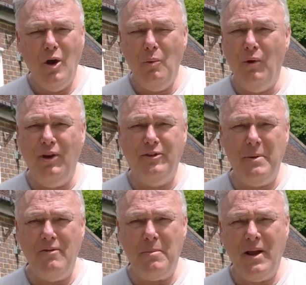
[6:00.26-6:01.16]
need to
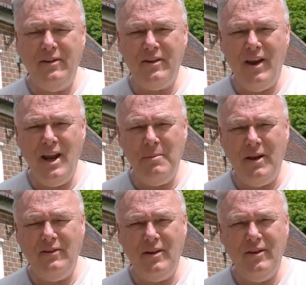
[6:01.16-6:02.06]
be replaced like any
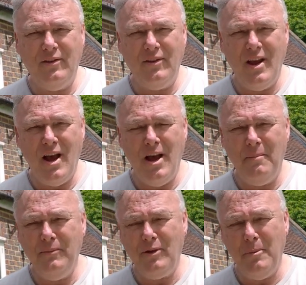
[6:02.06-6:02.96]
maintenance. So